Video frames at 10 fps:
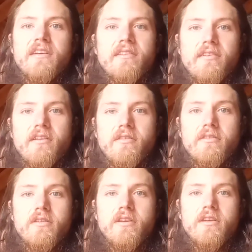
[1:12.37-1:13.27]

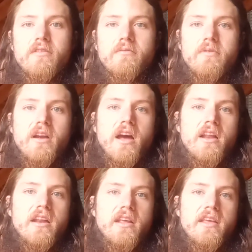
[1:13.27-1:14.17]
So we're
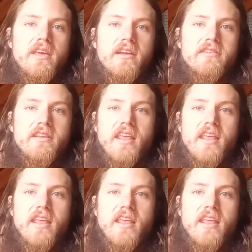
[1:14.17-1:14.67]
not here to